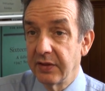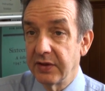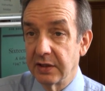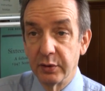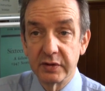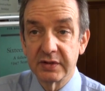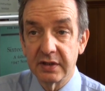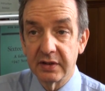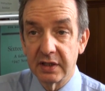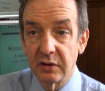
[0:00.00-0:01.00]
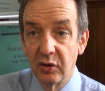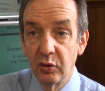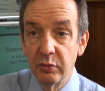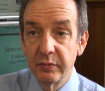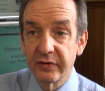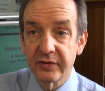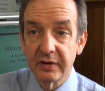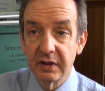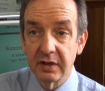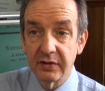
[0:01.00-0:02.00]
They looked at their
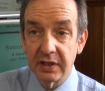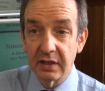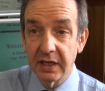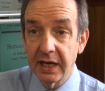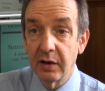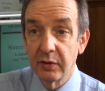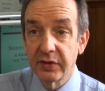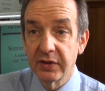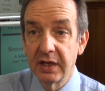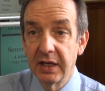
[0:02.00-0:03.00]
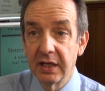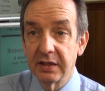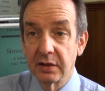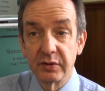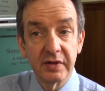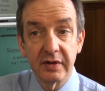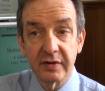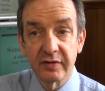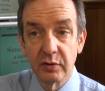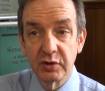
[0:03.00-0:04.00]
homes, their health, they looked at their
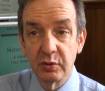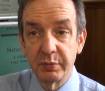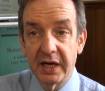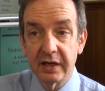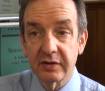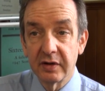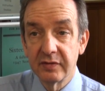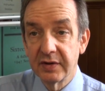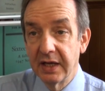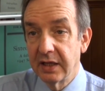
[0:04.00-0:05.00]
social background.